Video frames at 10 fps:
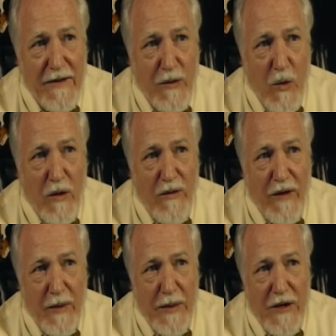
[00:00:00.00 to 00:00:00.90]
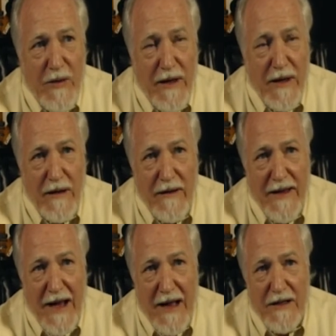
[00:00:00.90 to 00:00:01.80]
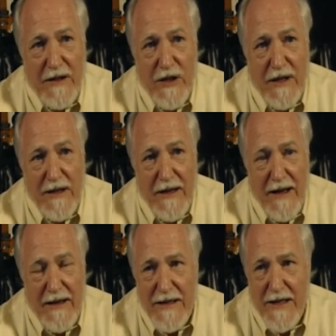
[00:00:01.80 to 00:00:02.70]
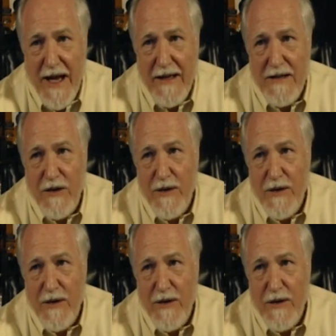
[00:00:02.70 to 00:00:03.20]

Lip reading: warfare between theology and science in